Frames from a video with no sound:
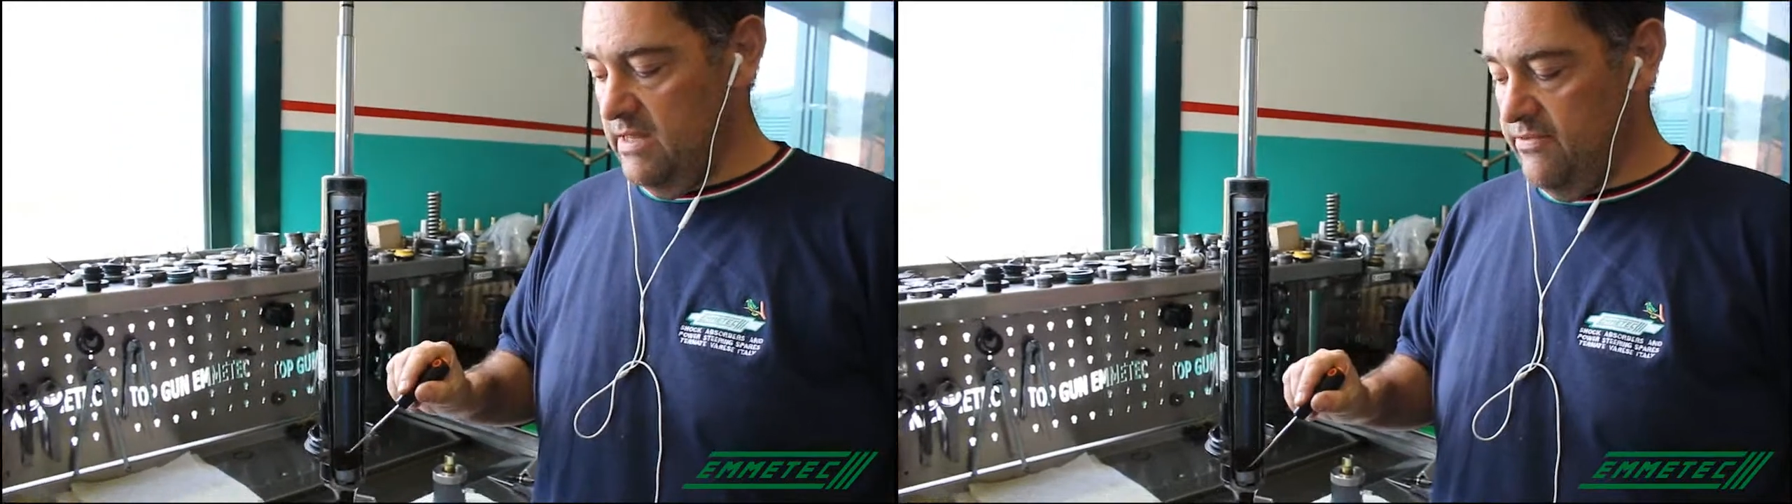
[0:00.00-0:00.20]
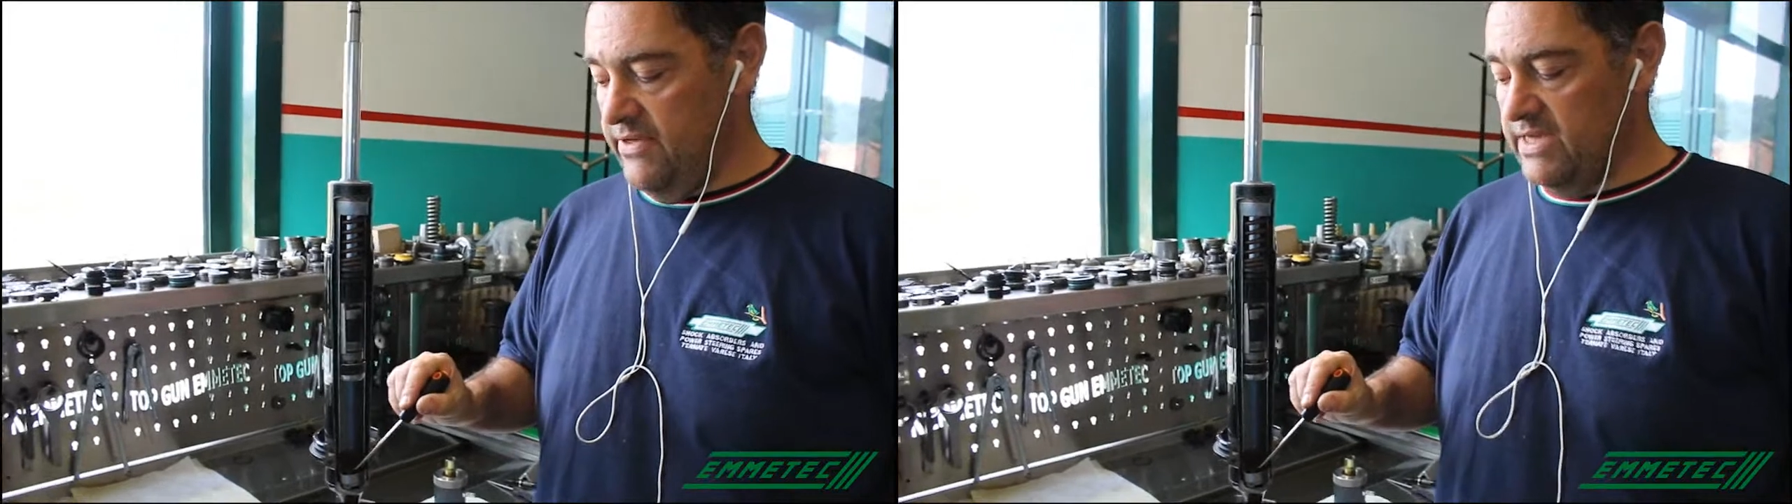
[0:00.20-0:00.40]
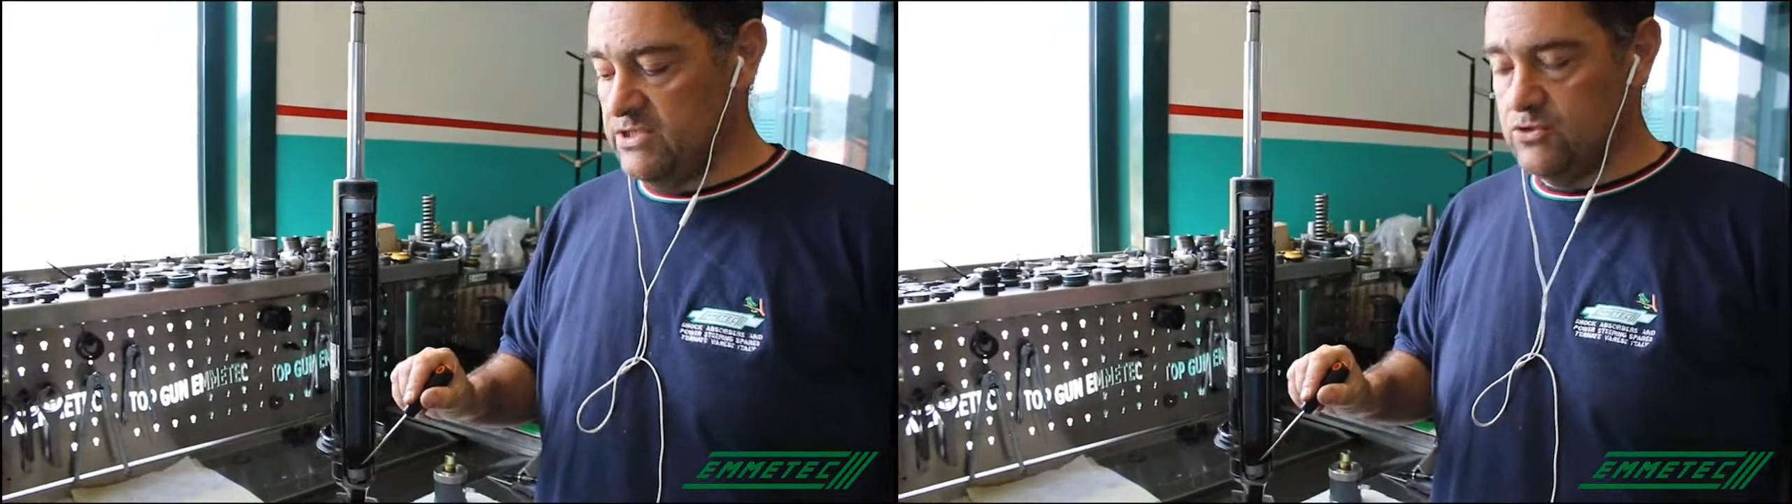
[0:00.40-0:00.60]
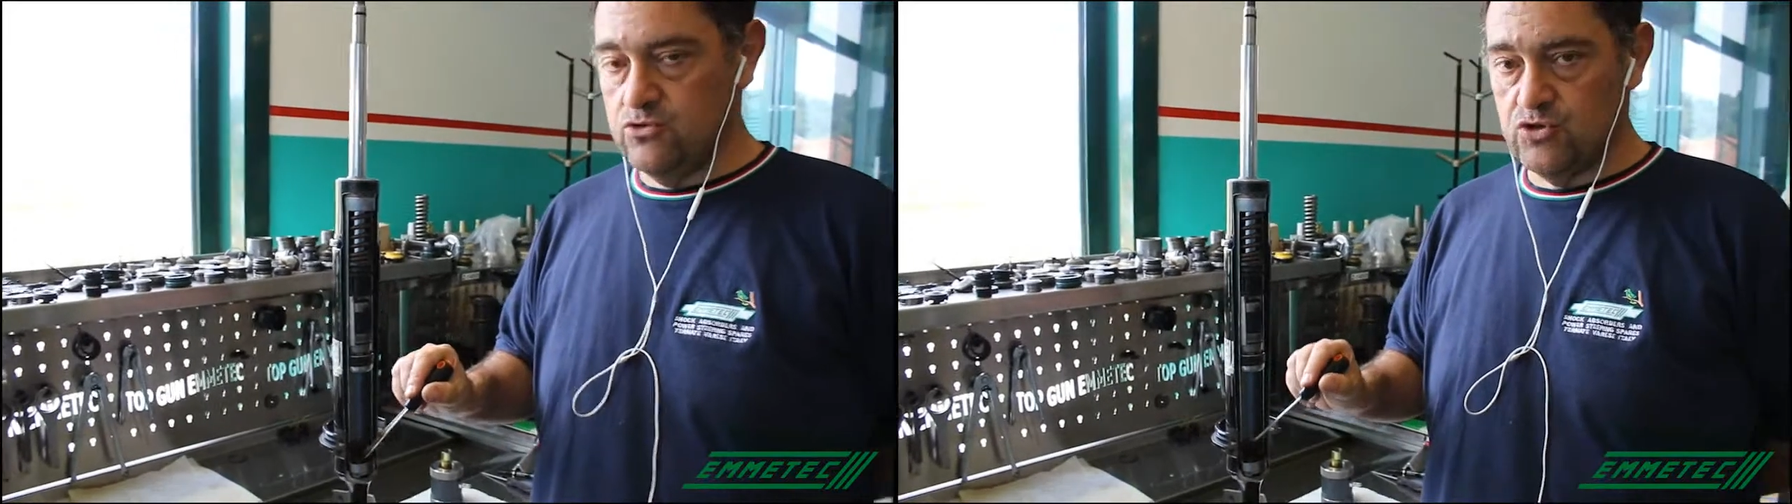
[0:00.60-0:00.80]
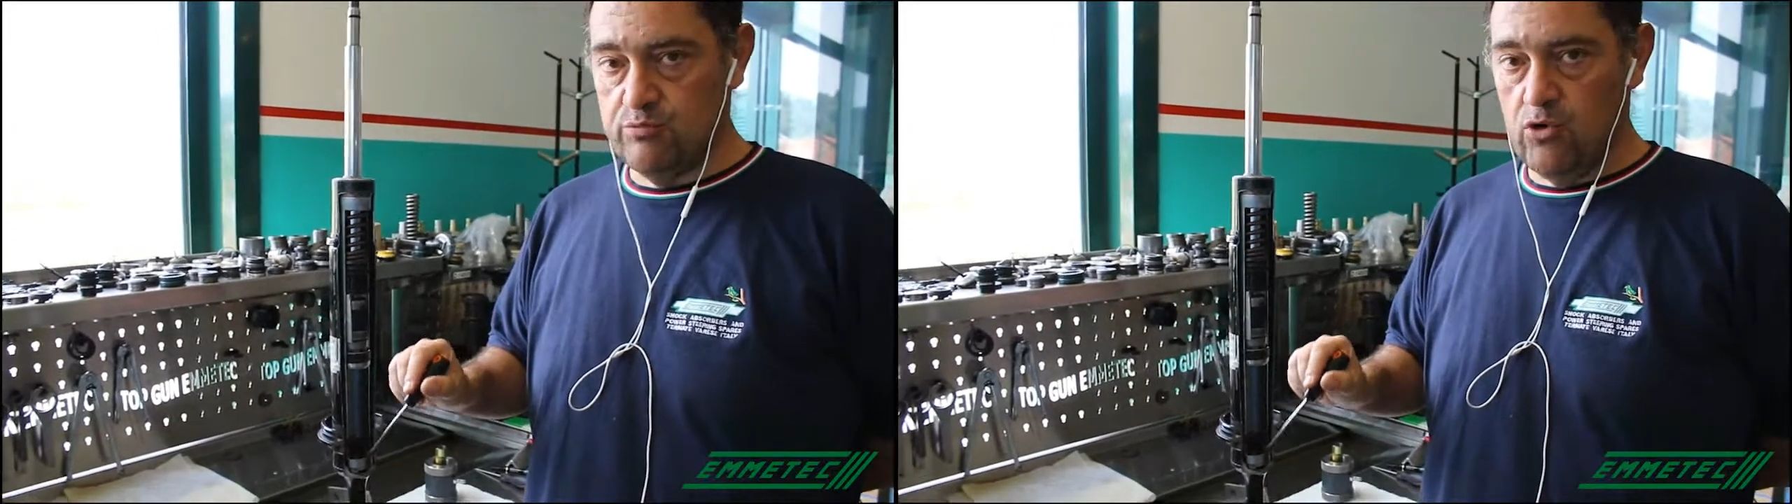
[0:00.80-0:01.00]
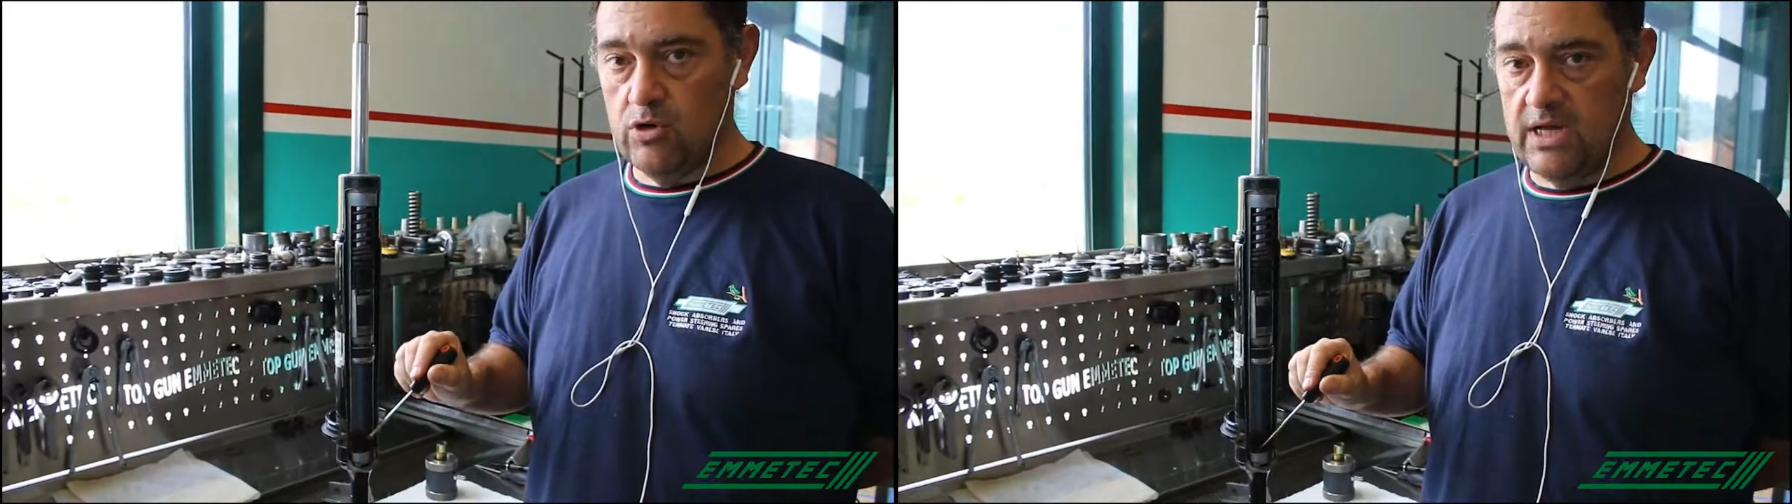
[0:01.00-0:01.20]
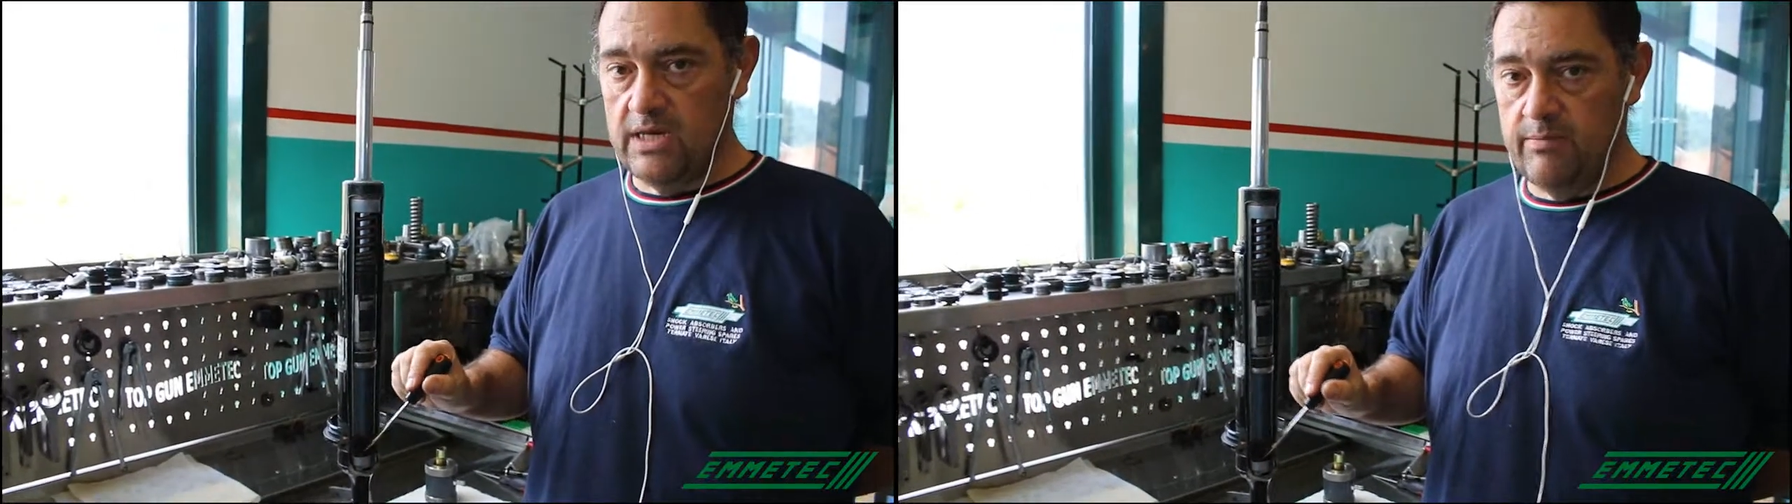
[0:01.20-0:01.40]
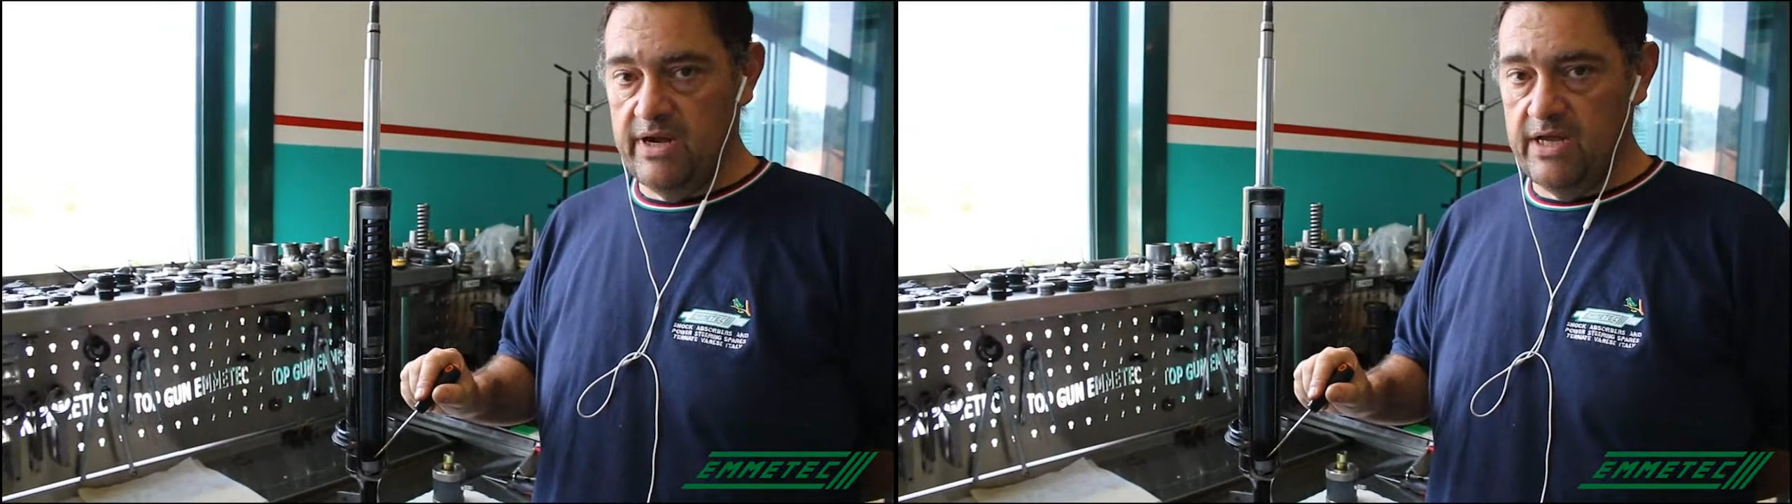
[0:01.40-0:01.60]
thanks to small
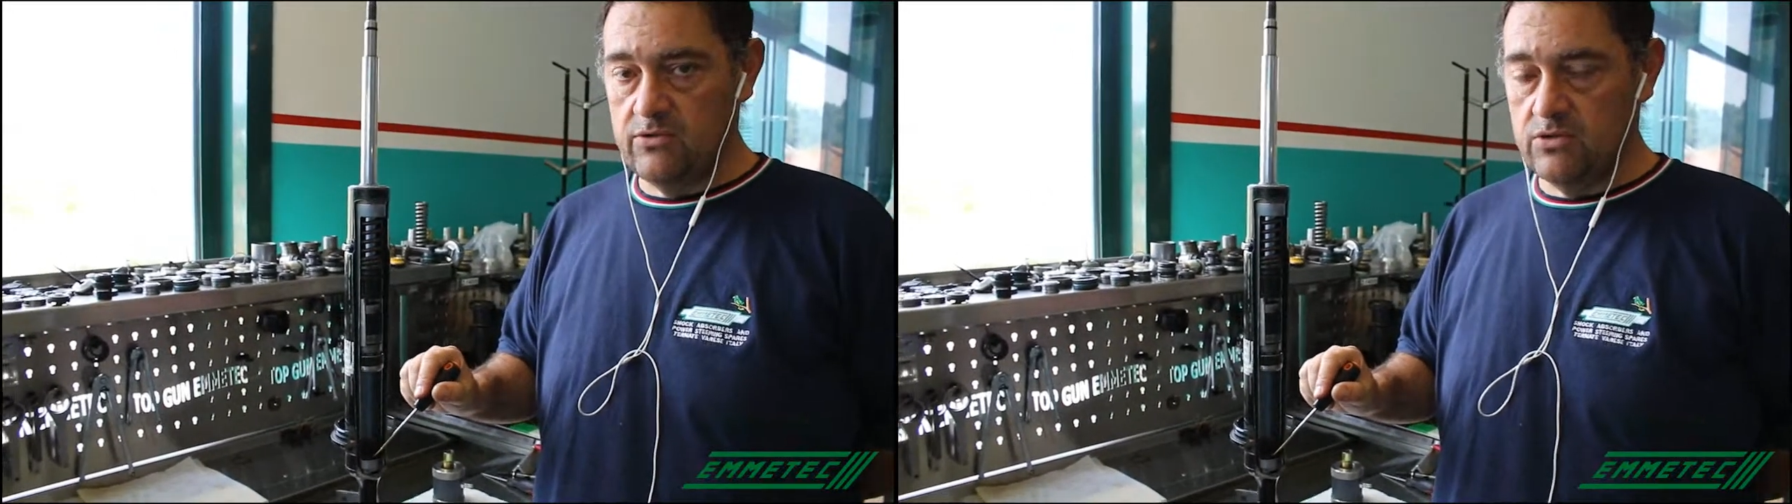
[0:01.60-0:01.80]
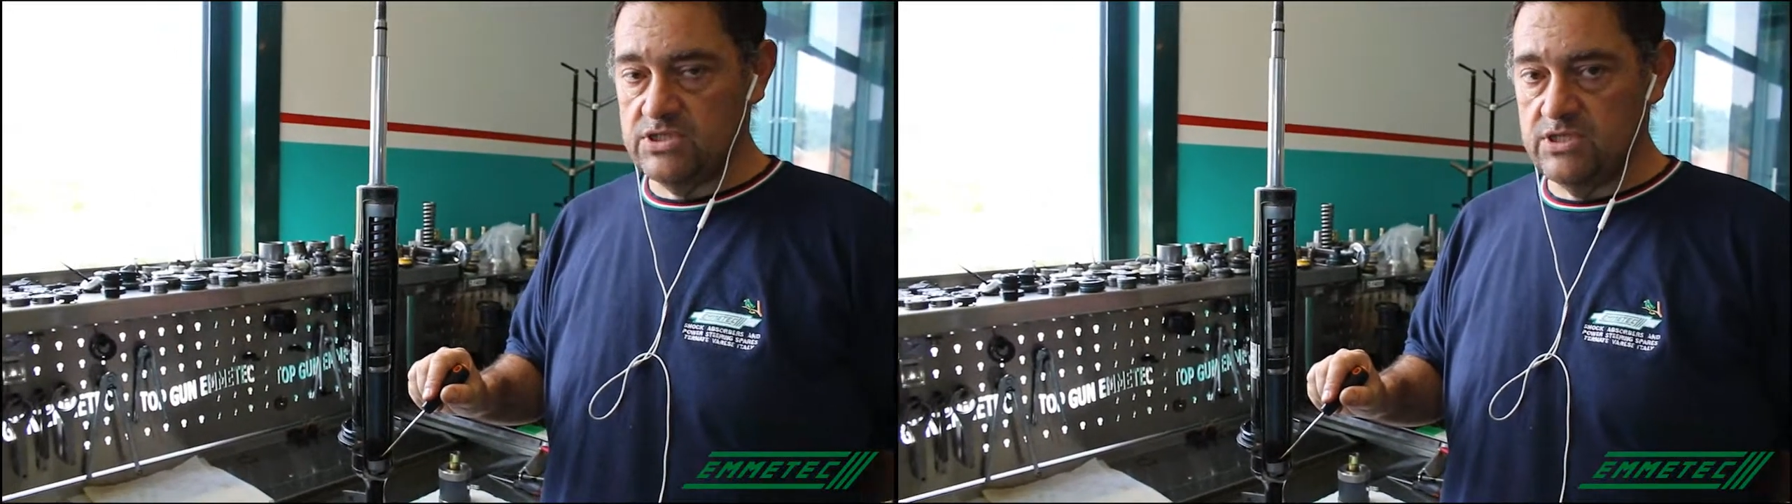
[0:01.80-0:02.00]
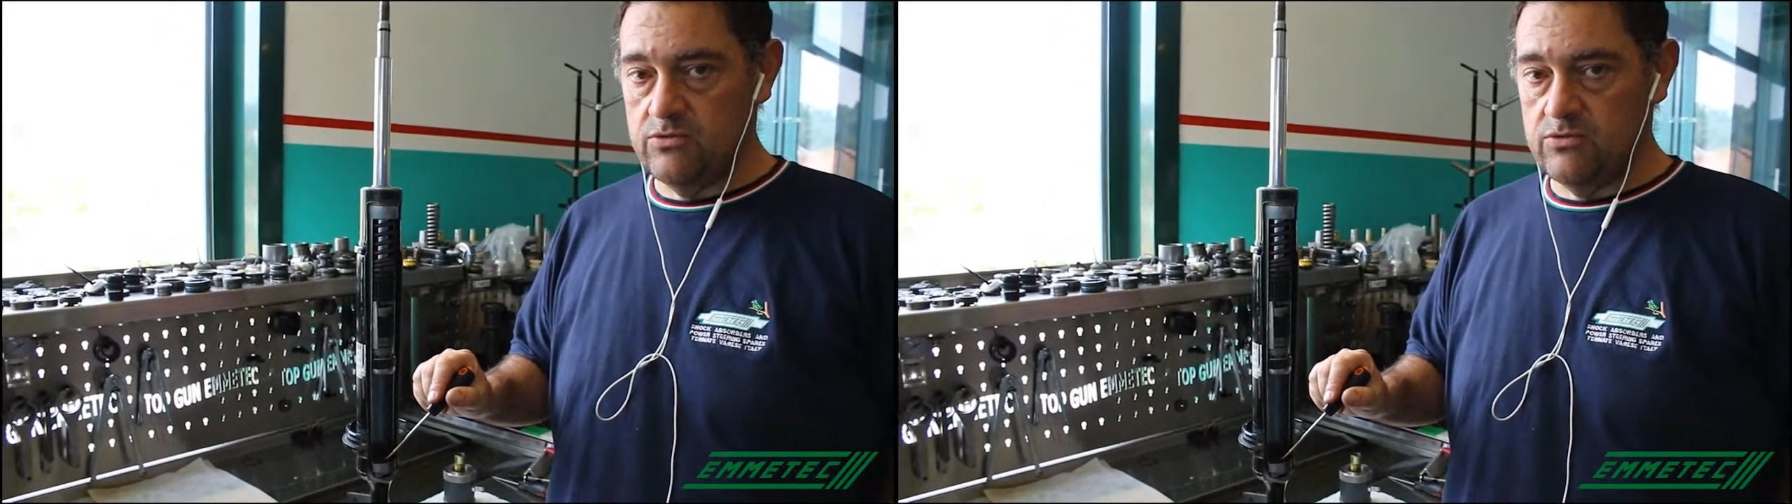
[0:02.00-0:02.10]
calibrators